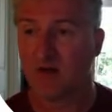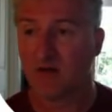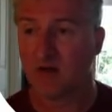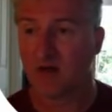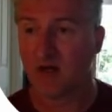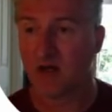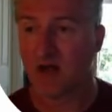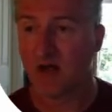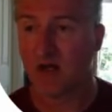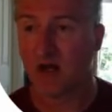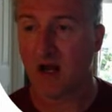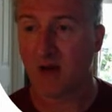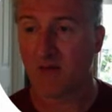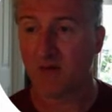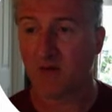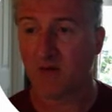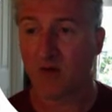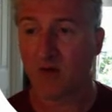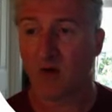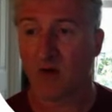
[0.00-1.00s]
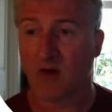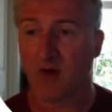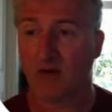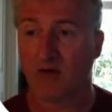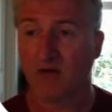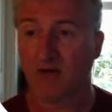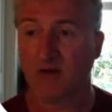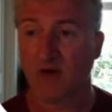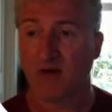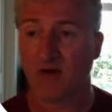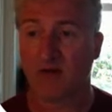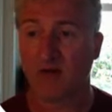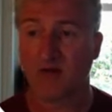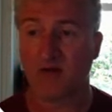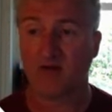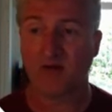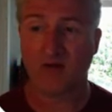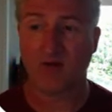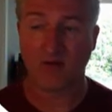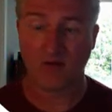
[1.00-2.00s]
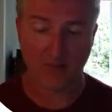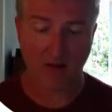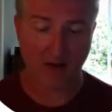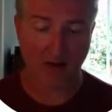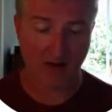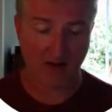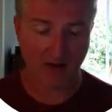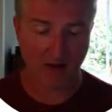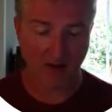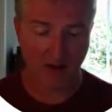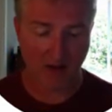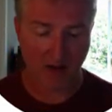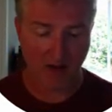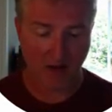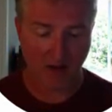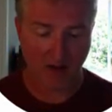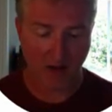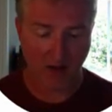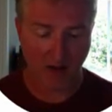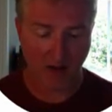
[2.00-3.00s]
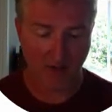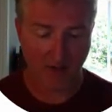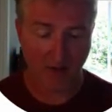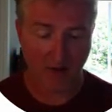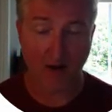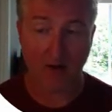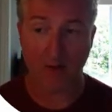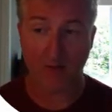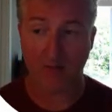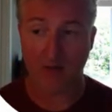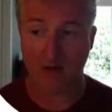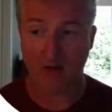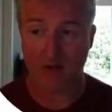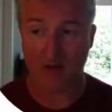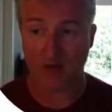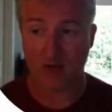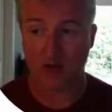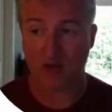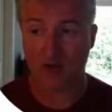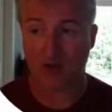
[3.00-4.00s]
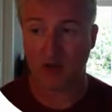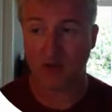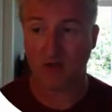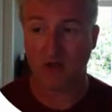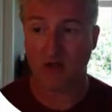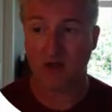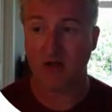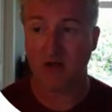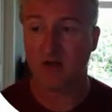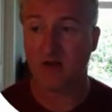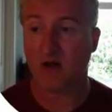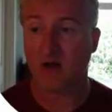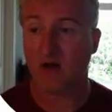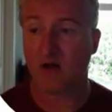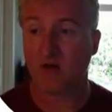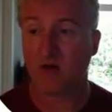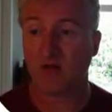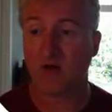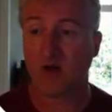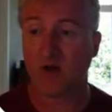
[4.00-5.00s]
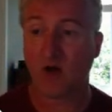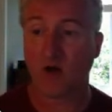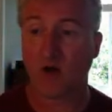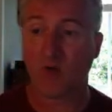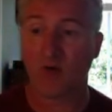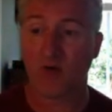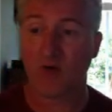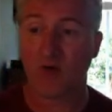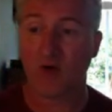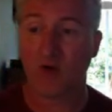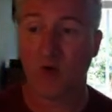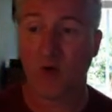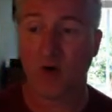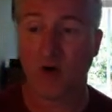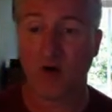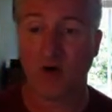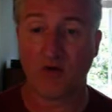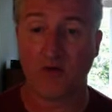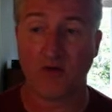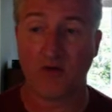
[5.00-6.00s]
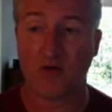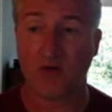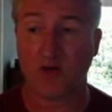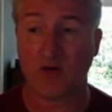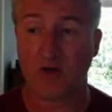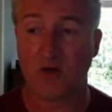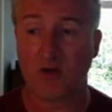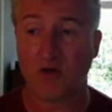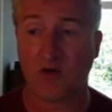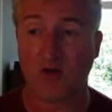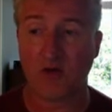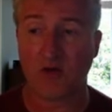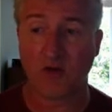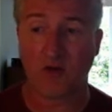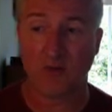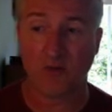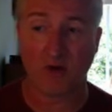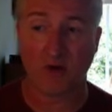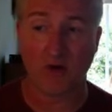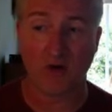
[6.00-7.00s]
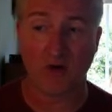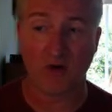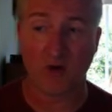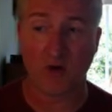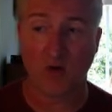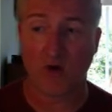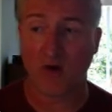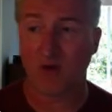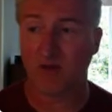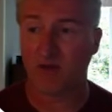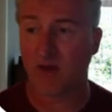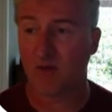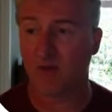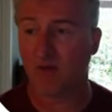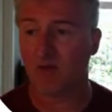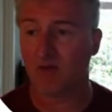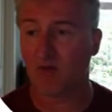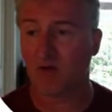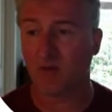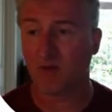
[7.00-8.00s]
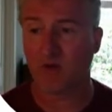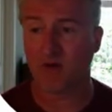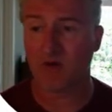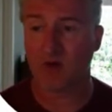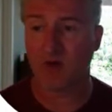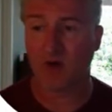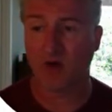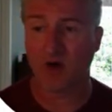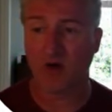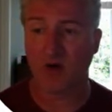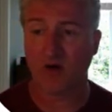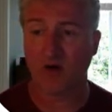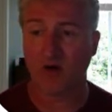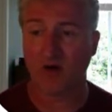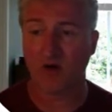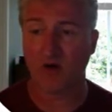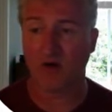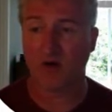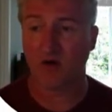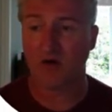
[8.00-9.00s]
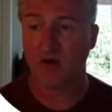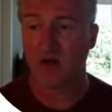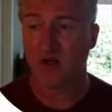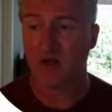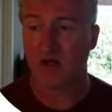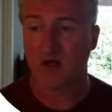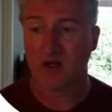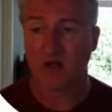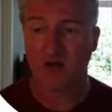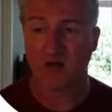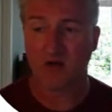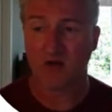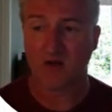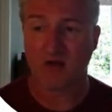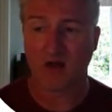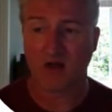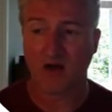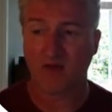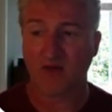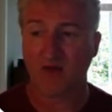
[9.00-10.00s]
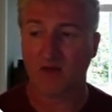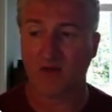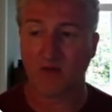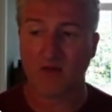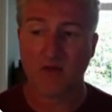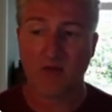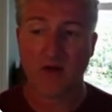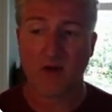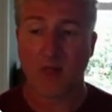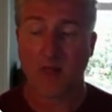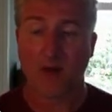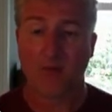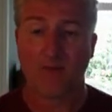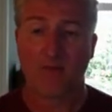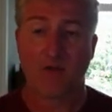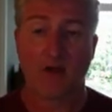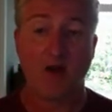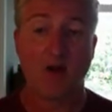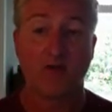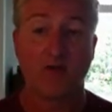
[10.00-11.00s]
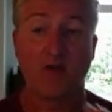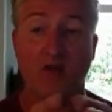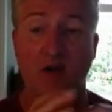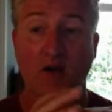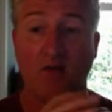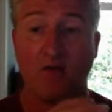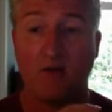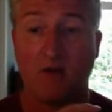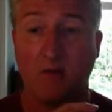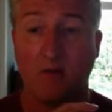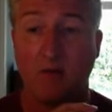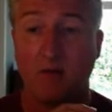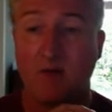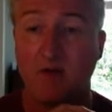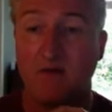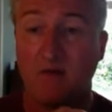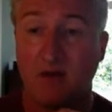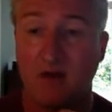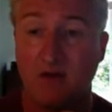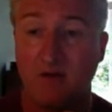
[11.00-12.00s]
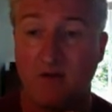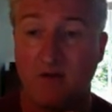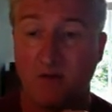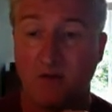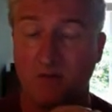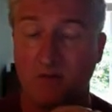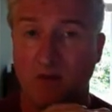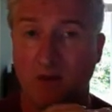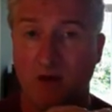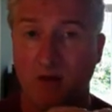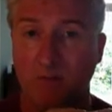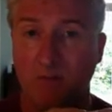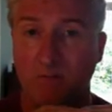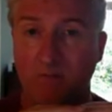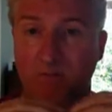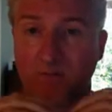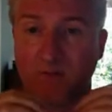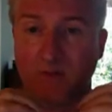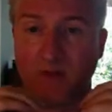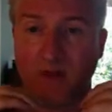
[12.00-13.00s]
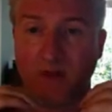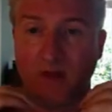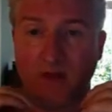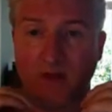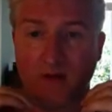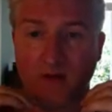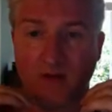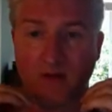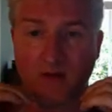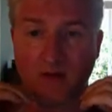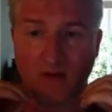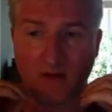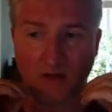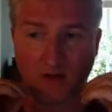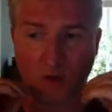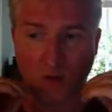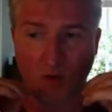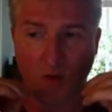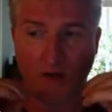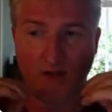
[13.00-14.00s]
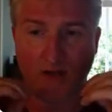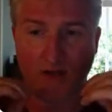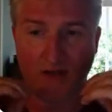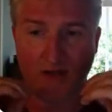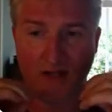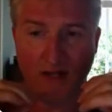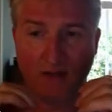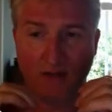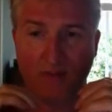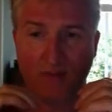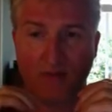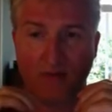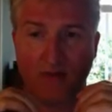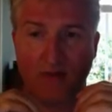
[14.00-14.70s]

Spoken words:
And I'm going to go ahead and say, this is my about page. Now you see here URL, so you can put a URL. I believe you can put a URL in here. A lot of things here. Here's another thing. I'm going to give you guys a quick tip,